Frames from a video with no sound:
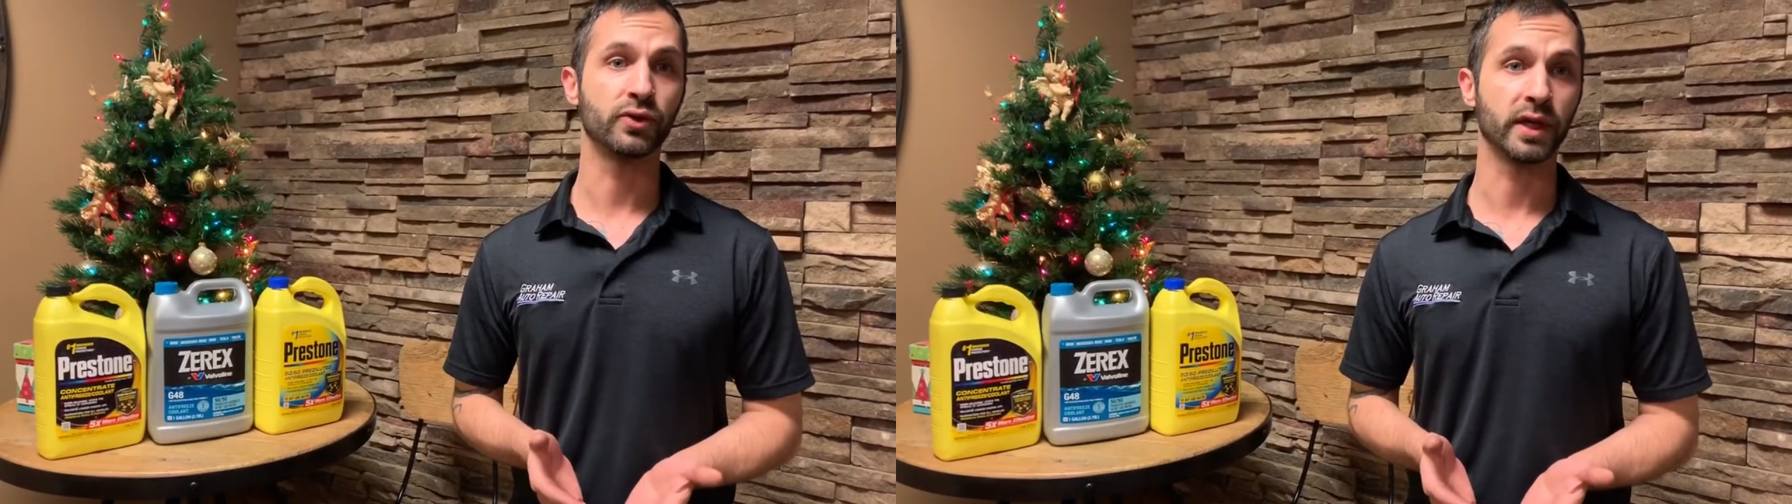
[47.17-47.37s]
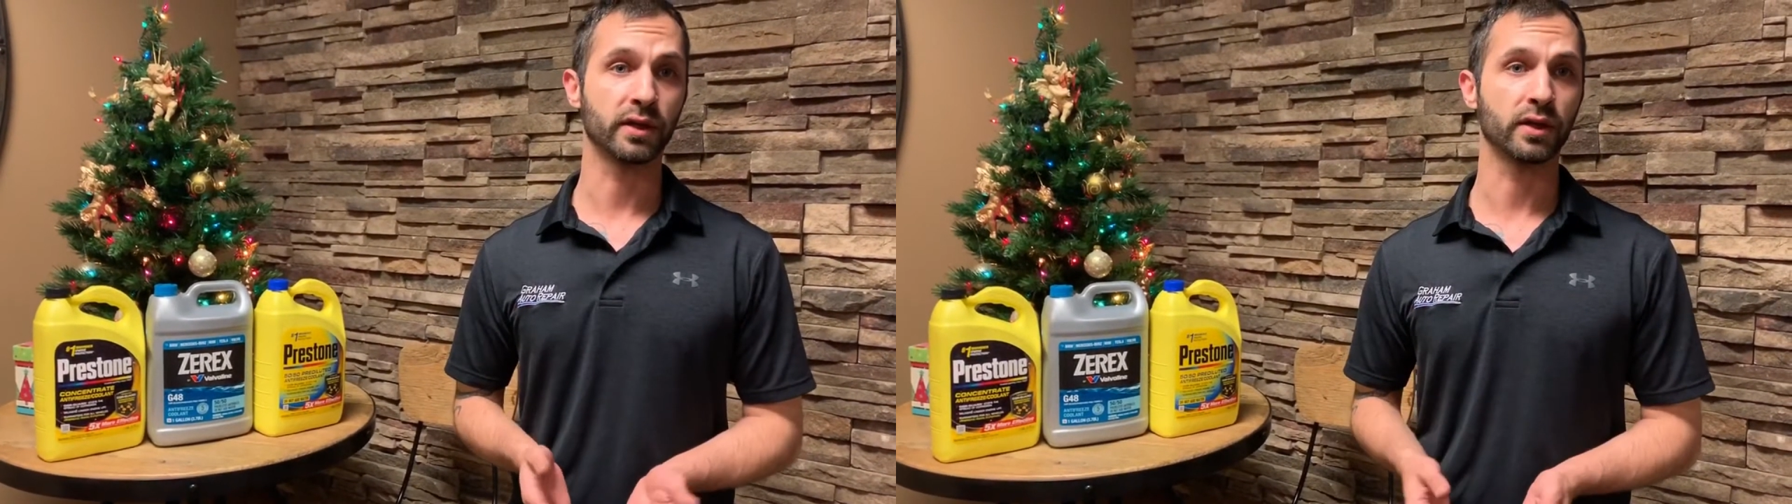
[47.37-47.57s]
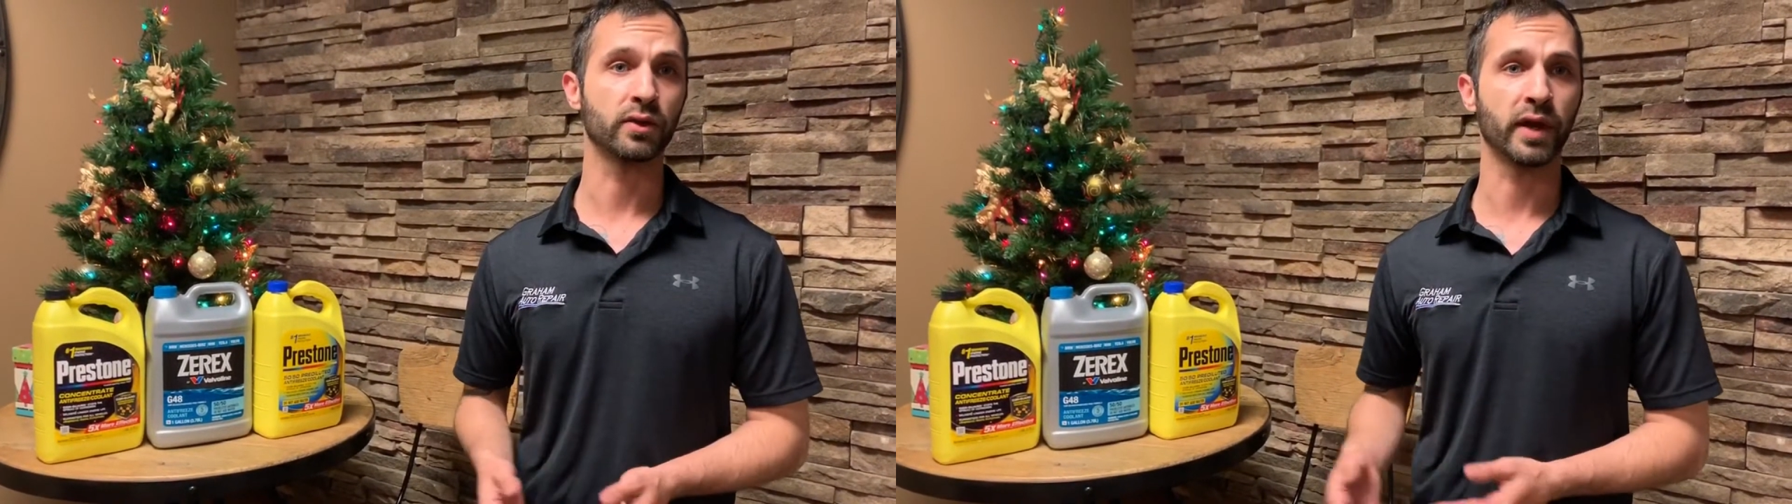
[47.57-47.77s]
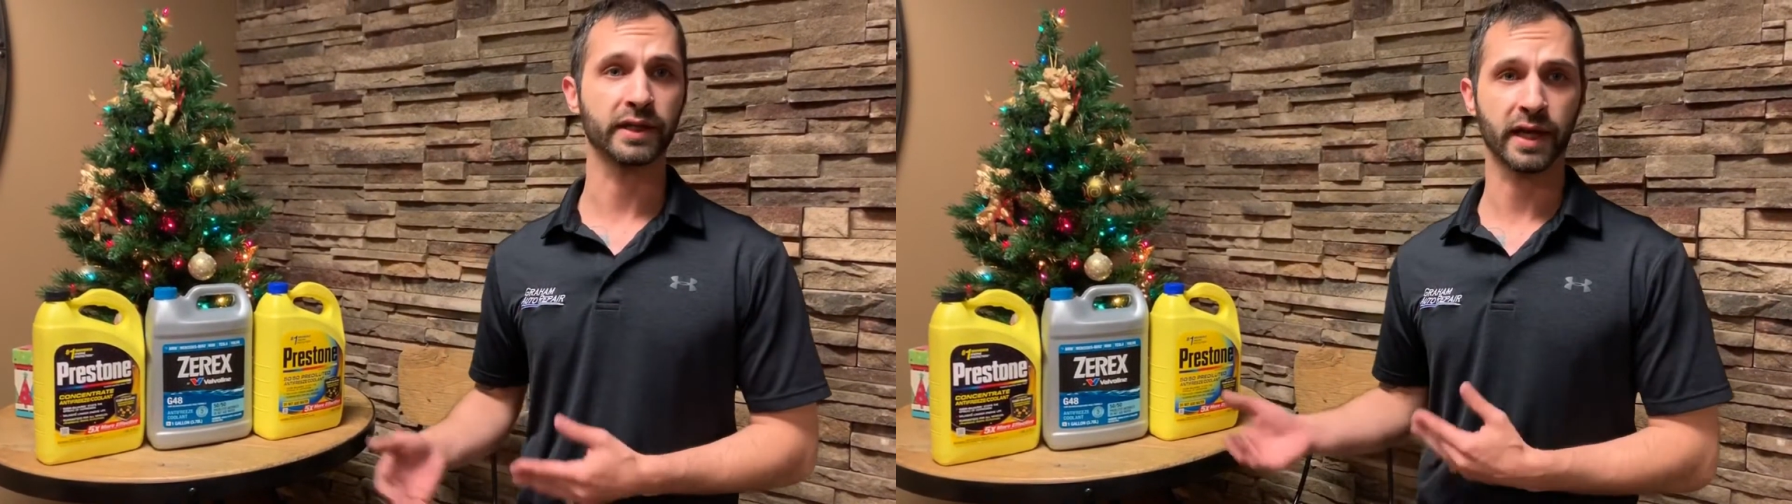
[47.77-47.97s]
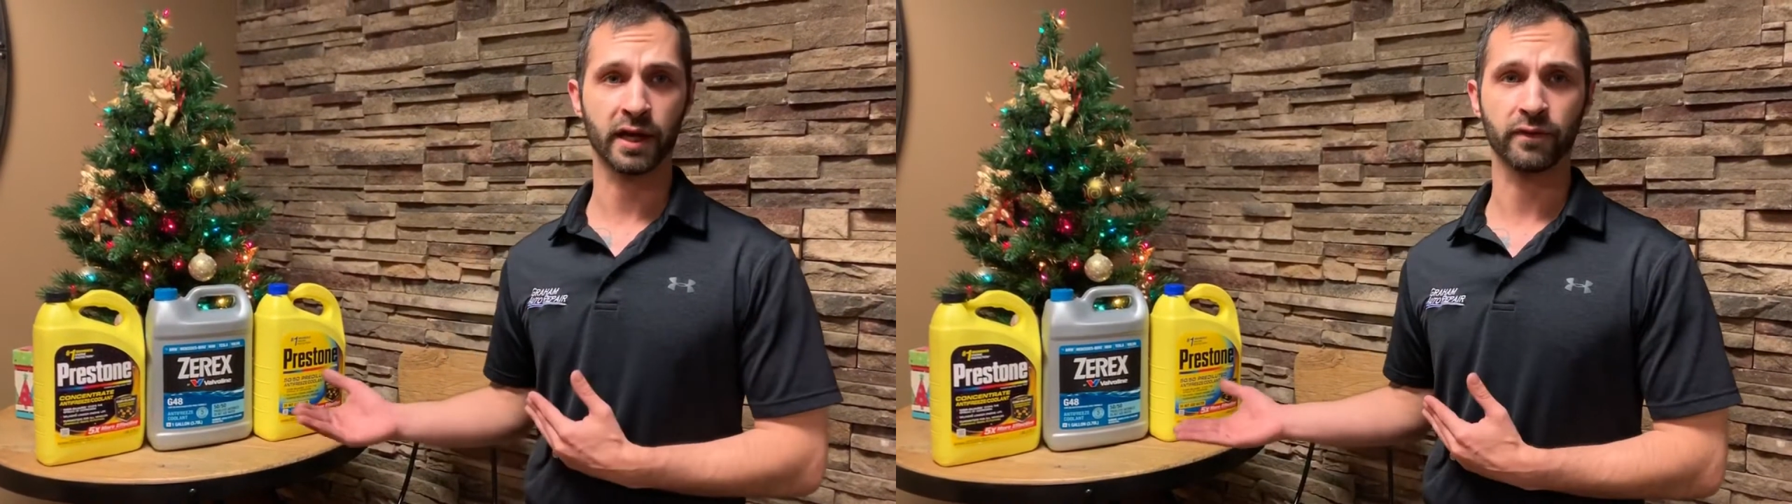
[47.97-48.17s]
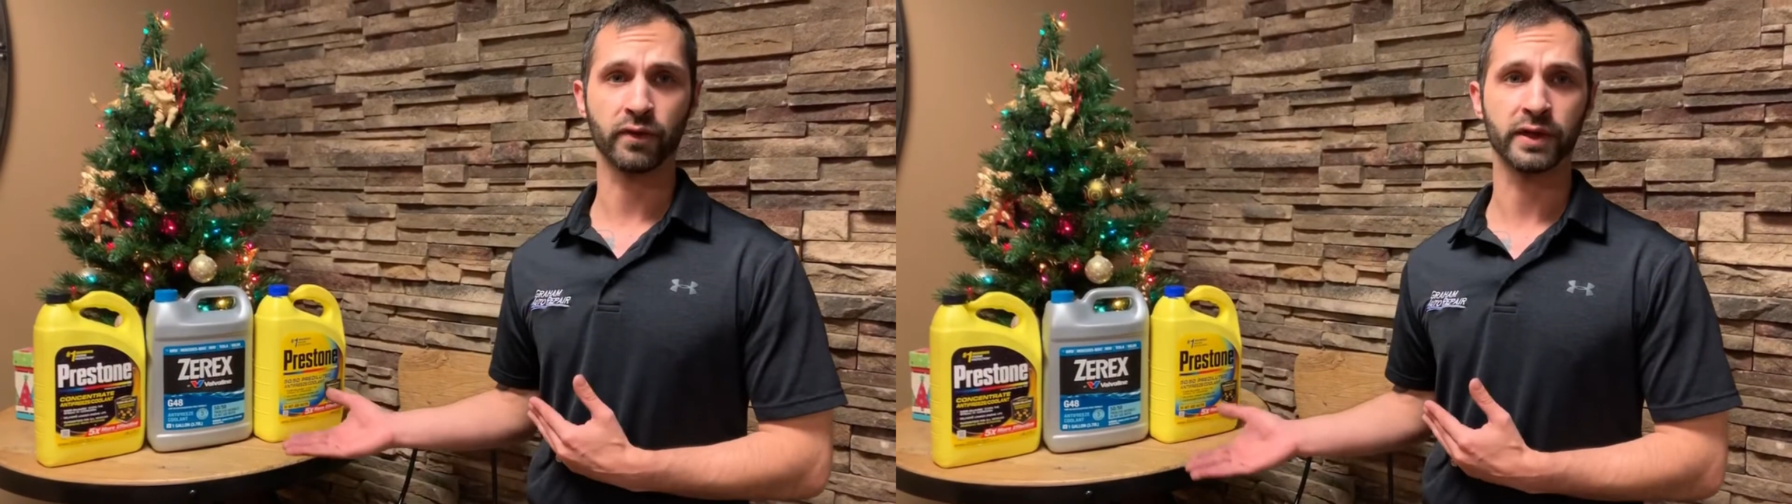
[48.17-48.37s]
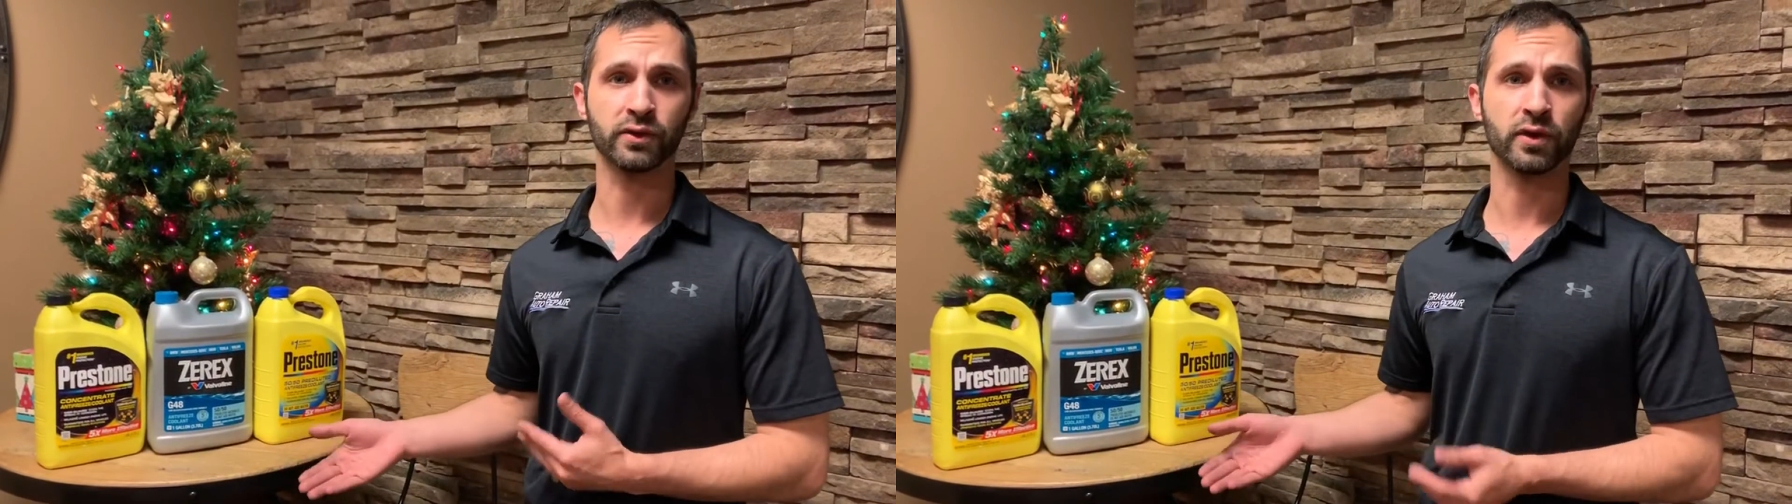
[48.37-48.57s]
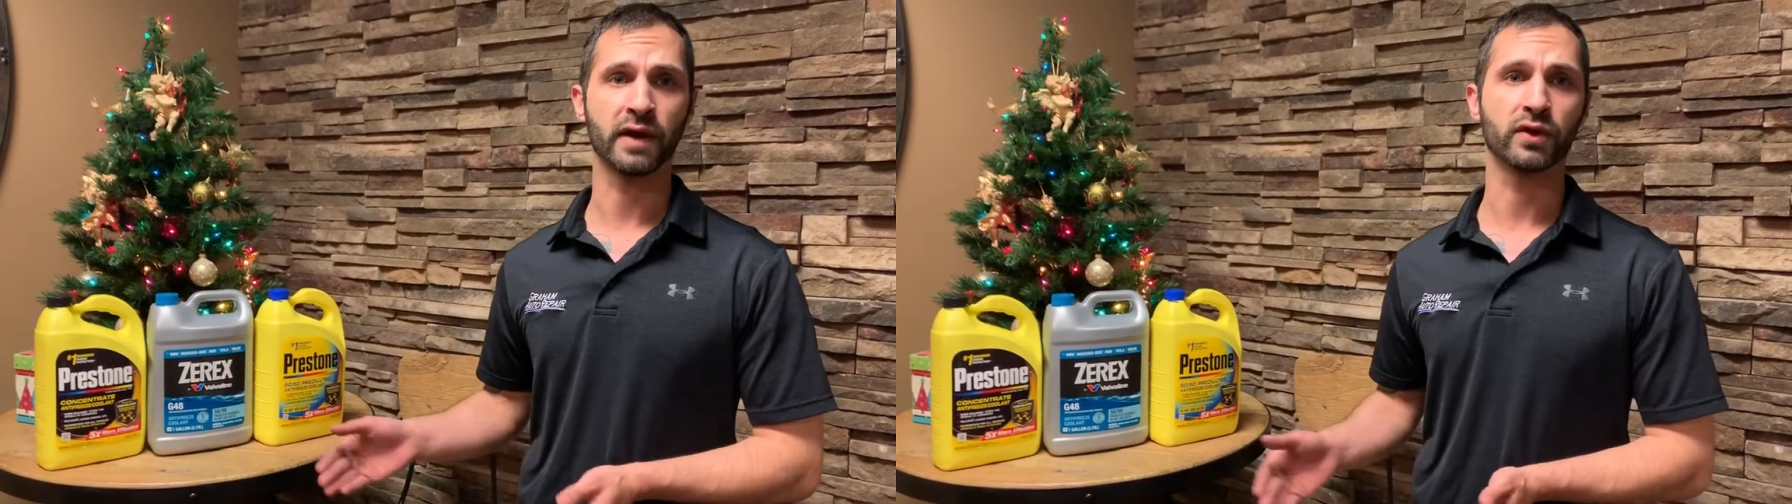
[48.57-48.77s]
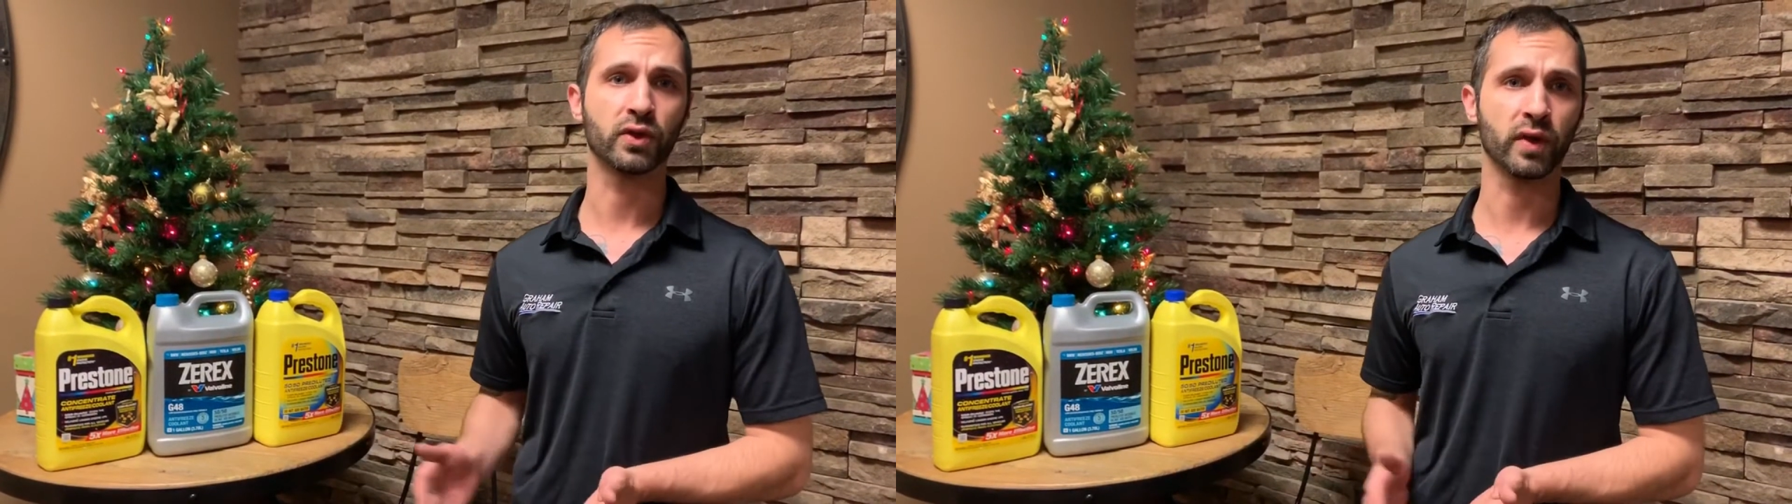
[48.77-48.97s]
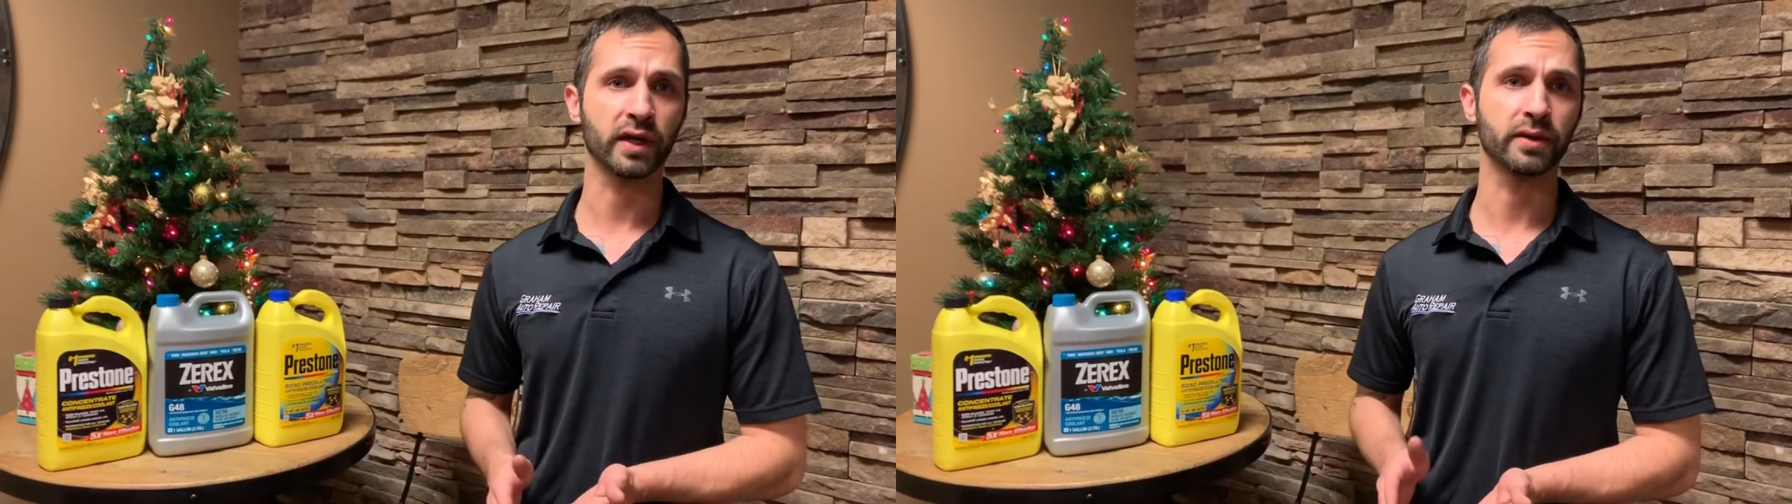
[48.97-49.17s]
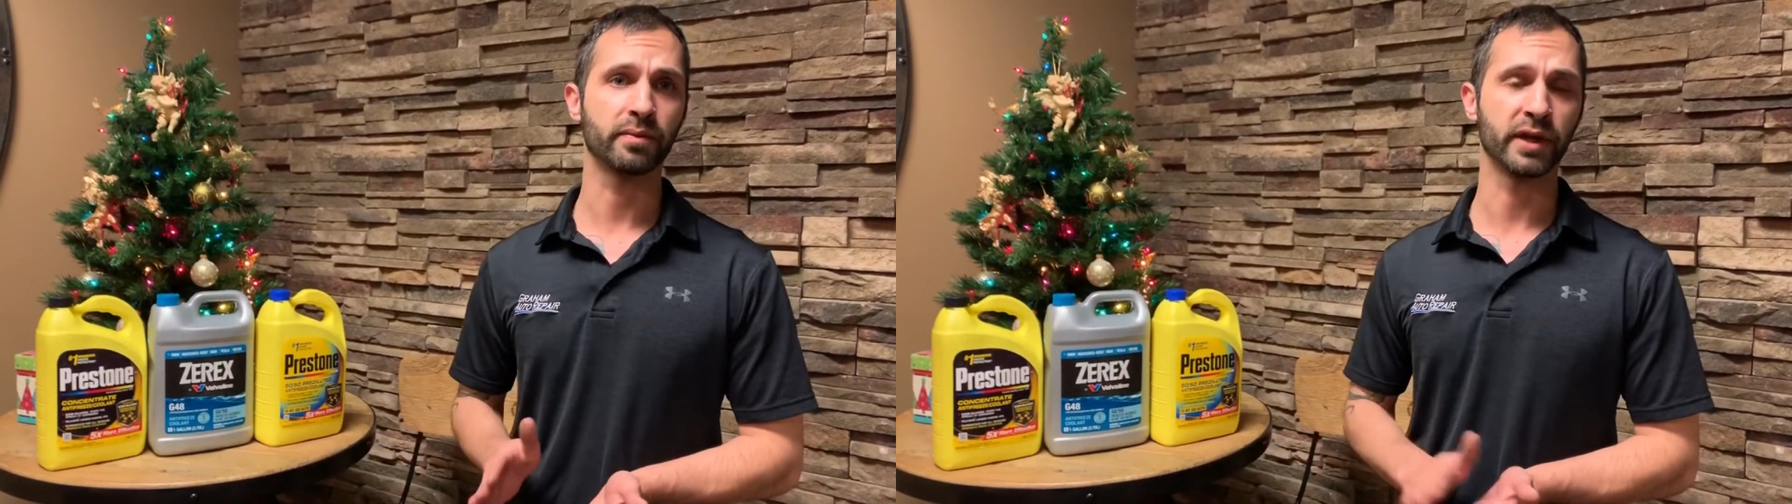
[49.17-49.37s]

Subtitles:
get the correct antifreeze or have the correct